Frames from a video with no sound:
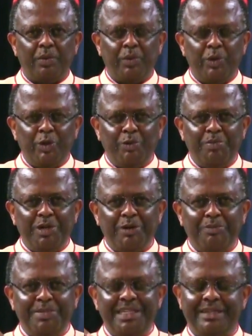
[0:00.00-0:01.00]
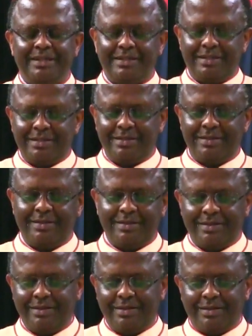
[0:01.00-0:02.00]
would you be obedient
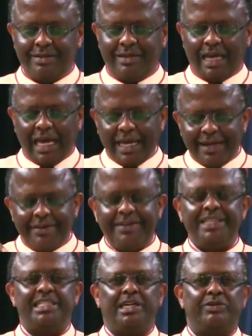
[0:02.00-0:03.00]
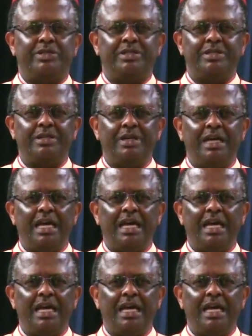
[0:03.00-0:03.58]
and reach out